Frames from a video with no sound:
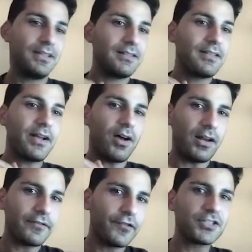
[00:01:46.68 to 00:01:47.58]
they
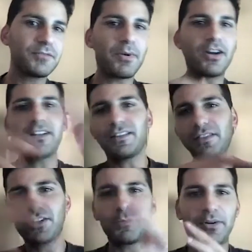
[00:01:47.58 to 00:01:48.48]
call it first party,
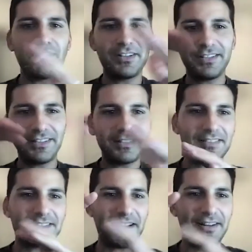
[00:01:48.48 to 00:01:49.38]
third party. This
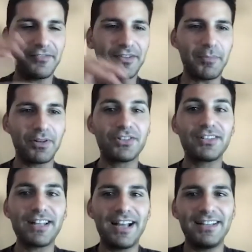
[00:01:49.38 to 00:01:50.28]
is kind of a
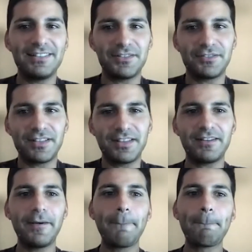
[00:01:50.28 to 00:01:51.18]
blurred lines over
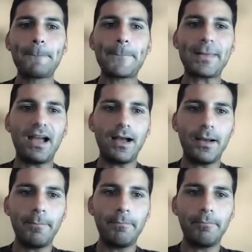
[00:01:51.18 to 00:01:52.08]
there.
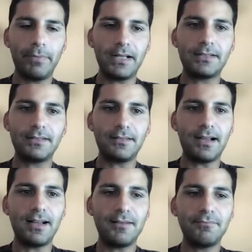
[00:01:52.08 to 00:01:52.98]
But
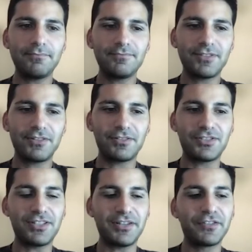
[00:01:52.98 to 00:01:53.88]

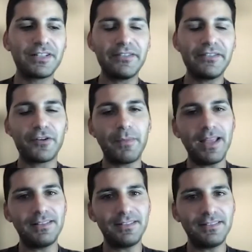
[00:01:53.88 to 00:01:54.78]
differently from
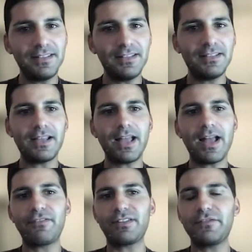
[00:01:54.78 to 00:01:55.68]
ATT, they
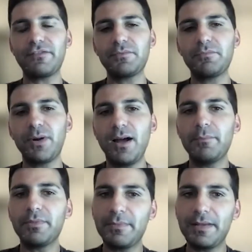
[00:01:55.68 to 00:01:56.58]
have a different
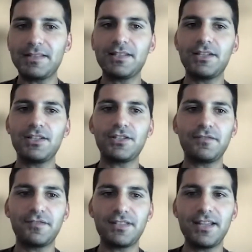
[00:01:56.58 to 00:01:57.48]
prompt message
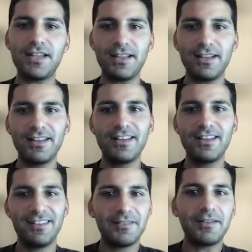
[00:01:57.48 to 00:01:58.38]
of saying,
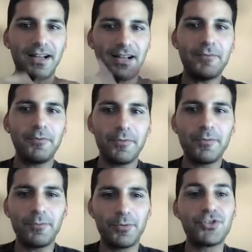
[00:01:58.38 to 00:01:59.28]

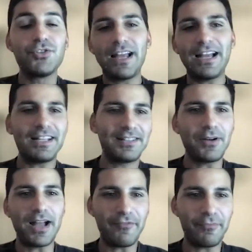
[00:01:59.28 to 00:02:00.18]
would you like to
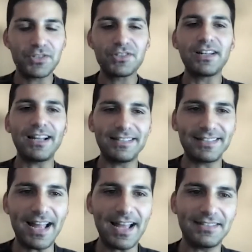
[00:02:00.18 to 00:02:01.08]
have
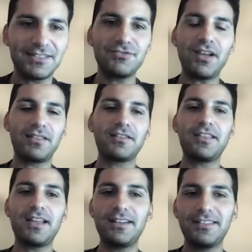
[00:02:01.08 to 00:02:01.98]
personalized ads rather
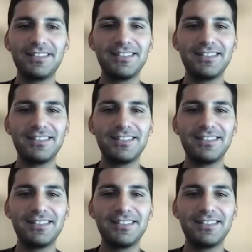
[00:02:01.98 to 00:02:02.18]
than